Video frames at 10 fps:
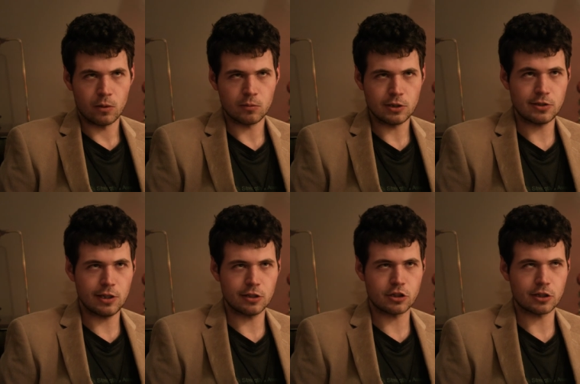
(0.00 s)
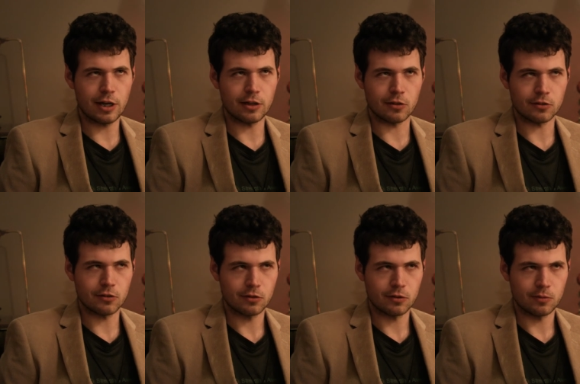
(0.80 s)
We see a
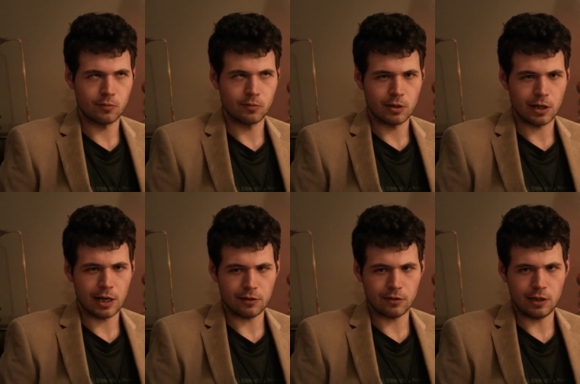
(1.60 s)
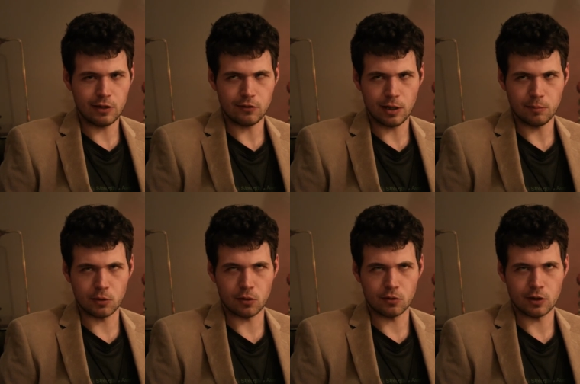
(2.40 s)
child at the
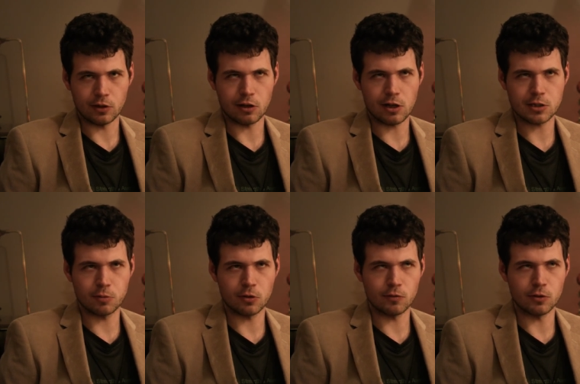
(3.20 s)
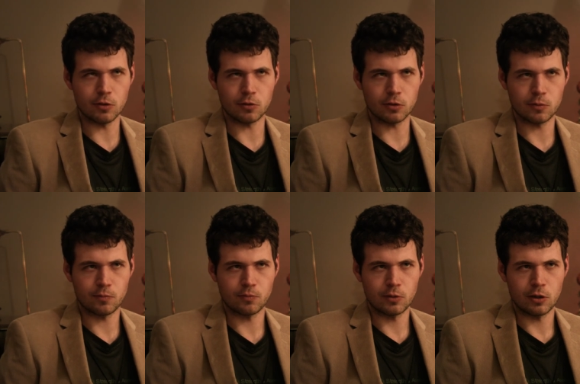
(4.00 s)
temple in the Gospel of Luke
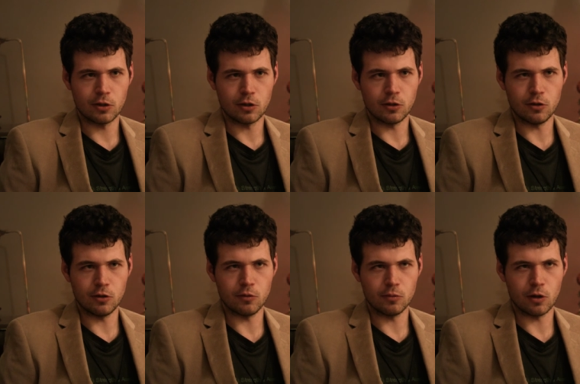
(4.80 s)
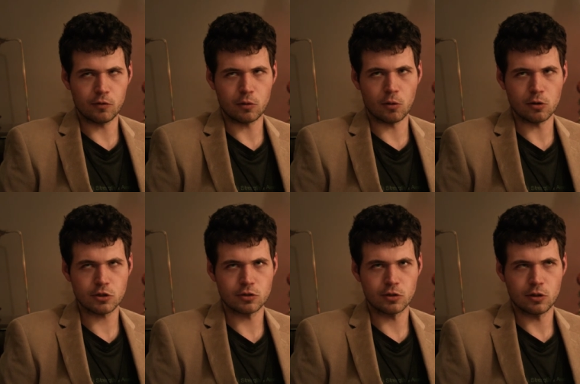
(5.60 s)
who, of
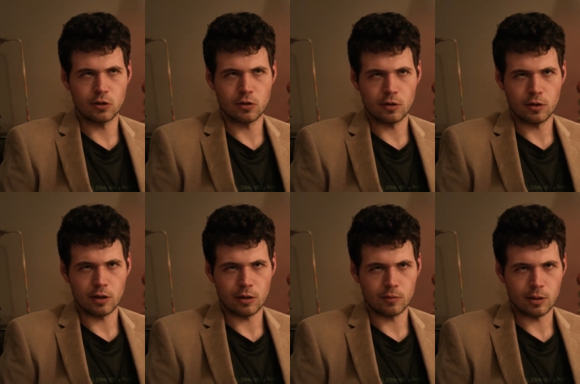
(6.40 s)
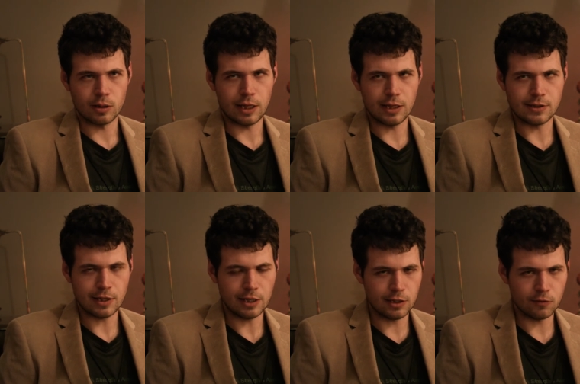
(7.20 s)
course, is
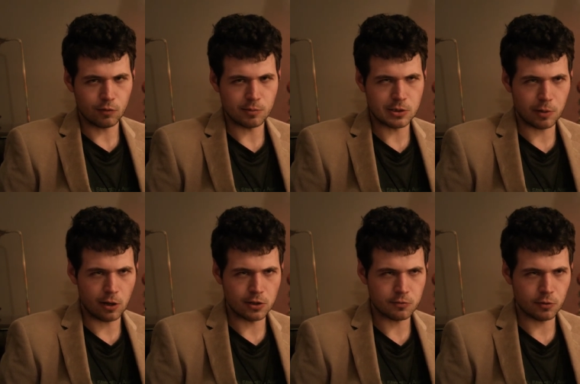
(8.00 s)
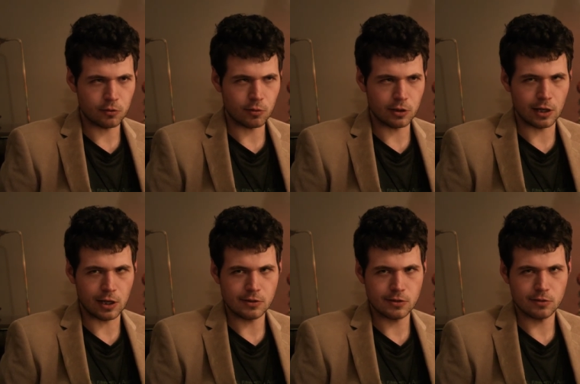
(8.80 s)
hidden from his parents for three
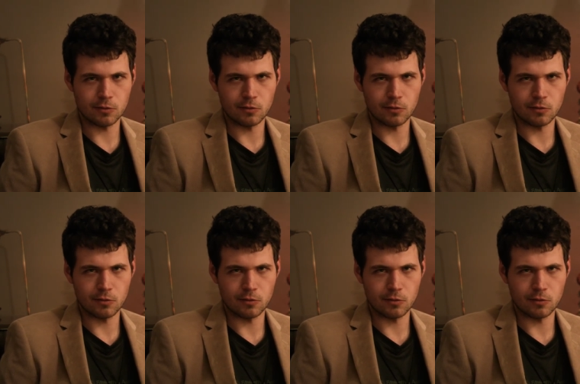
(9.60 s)
days.